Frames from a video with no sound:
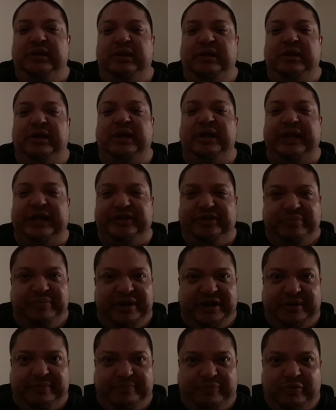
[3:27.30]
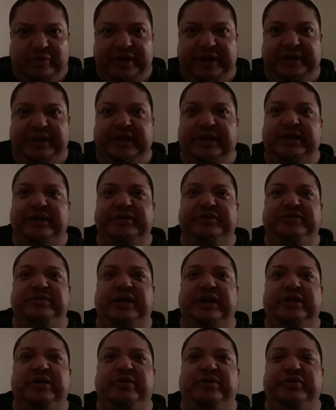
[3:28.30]
I like to make a point, and there's I
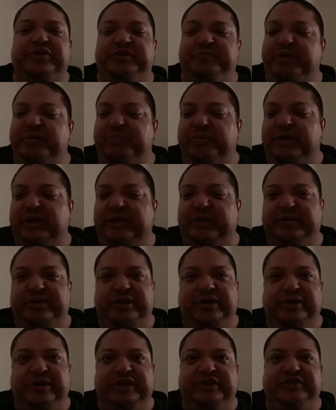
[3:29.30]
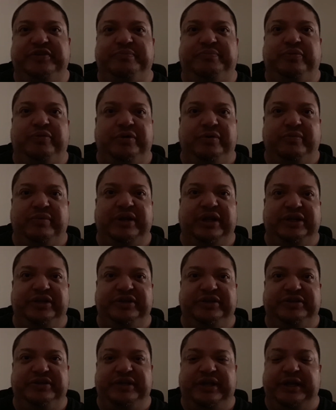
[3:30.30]
know there's people out there that support what I
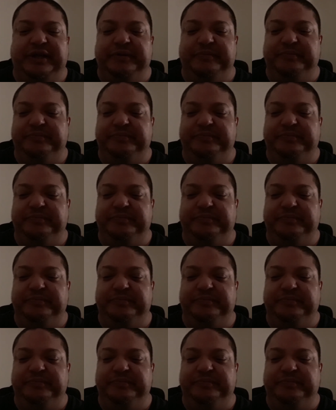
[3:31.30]
just said